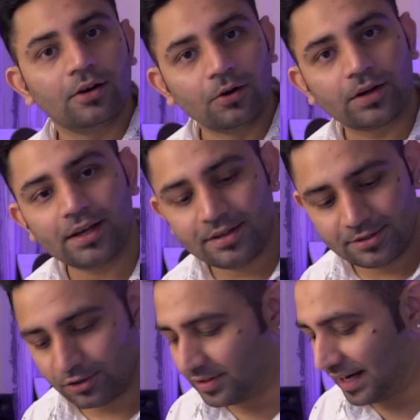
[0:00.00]
Okay,
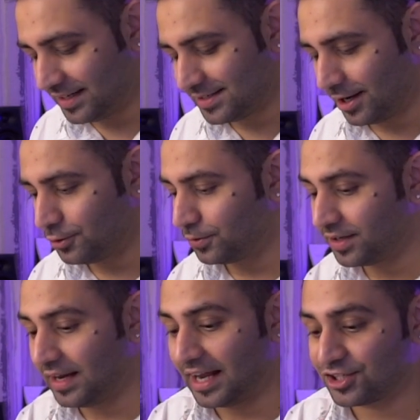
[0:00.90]
so that is how you
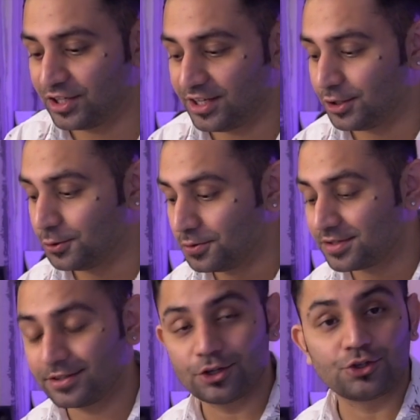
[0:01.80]
can actually
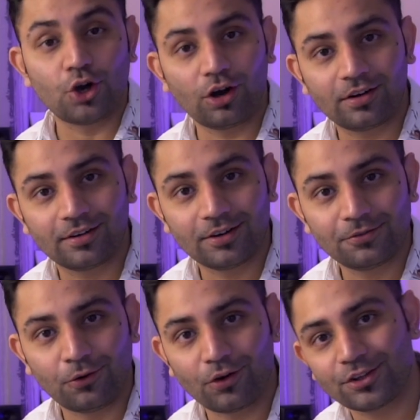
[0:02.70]
use the Jog
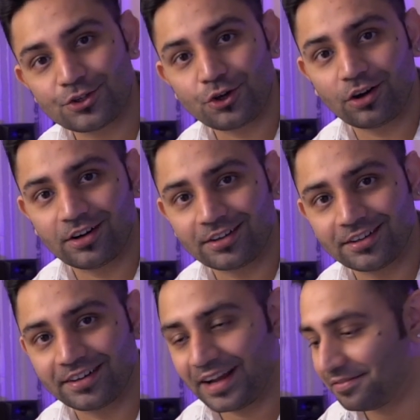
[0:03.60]
for the Jog
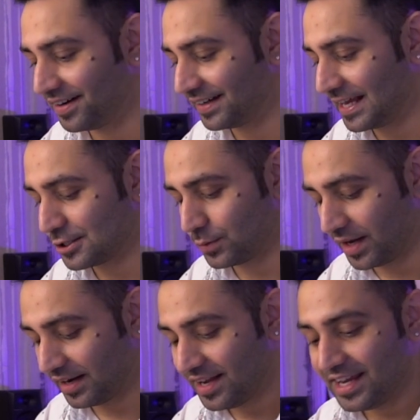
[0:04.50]
Cutter effect as
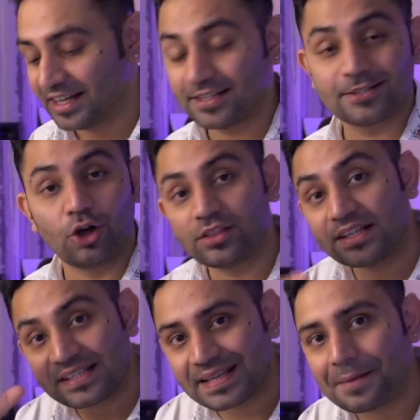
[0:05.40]
well. It is not
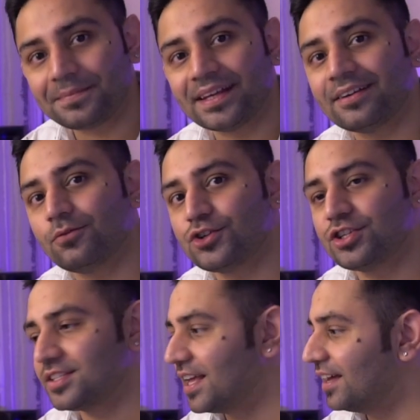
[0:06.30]
the same thing which
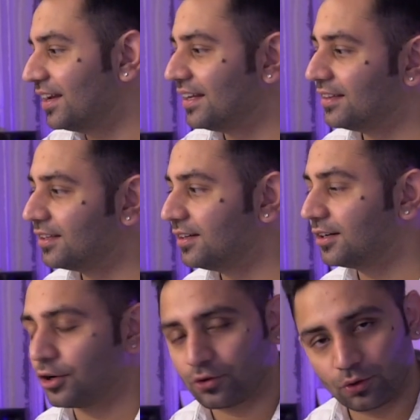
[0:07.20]
is there in the
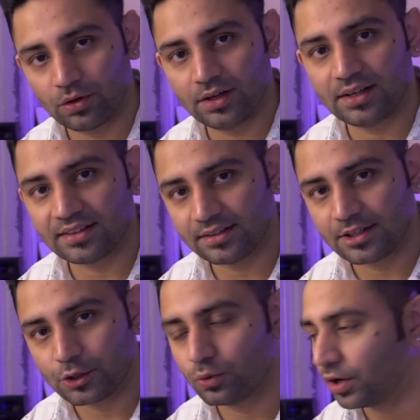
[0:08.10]
controller, in the
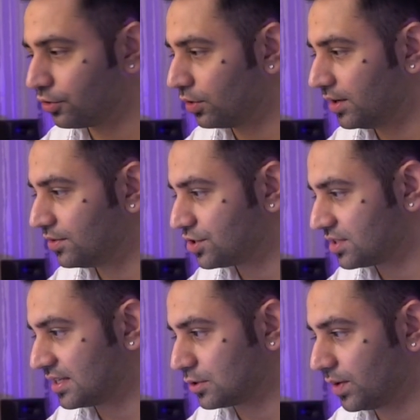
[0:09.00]
new controller, which
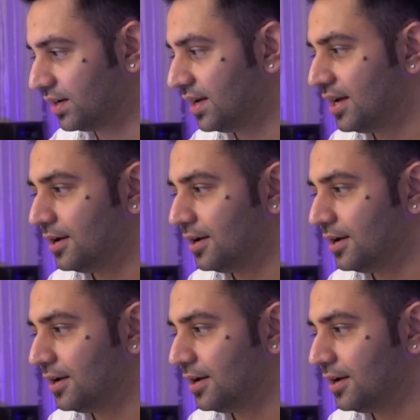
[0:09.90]
is this one,